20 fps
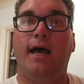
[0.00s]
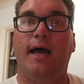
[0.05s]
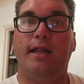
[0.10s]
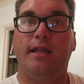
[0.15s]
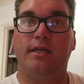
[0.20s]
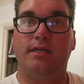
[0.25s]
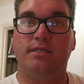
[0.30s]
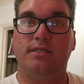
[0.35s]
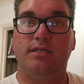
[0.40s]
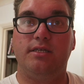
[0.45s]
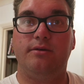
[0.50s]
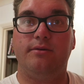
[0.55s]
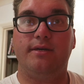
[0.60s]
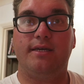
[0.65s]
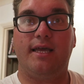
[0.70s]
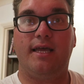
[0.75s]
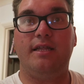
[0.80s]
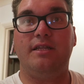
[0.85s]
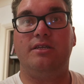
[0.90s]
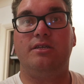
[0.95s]
and I'll see you
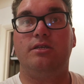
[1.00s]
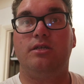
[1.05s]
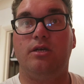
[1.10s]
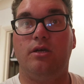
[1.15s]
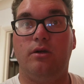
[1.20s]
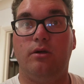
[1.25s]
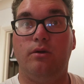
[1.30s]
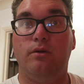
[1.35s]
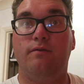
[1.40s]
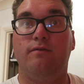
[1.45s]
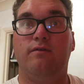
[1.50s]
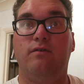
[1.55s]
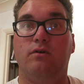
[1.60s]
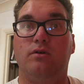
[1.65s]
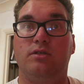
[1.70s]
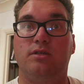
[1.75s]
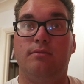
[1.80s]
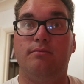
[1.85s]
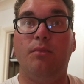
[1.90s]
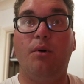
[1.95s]
again soon
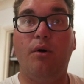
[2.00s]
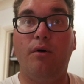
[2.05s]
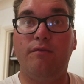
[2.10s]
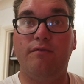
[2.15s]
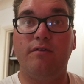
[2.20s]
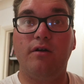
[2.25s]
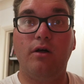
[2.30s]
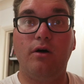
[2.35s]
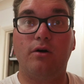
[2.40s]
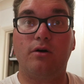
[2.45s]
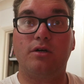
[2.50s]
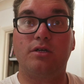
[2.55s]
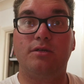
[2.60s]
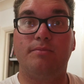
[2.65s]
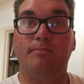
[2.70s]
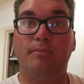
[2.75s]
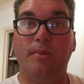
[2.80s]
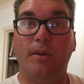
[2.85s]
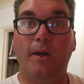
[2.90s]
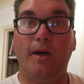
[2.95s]
for some more
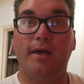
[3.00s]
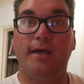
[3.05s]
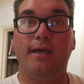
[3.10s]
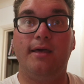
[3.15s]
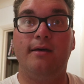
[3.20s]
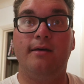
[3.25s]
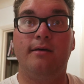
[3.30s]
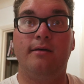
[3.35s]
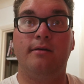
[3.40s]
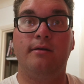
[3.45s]
vlogs. Bye.